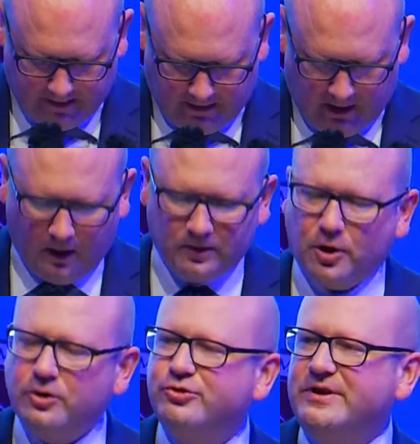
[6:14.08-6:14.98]
All
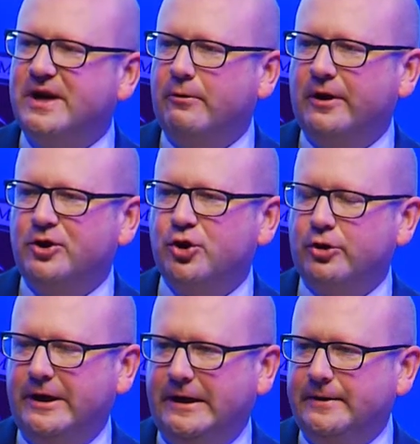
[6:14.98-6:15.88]
countries are on a
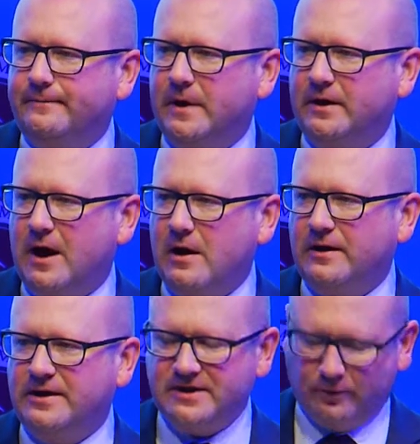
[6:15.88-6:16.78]
journey, and Ireland is no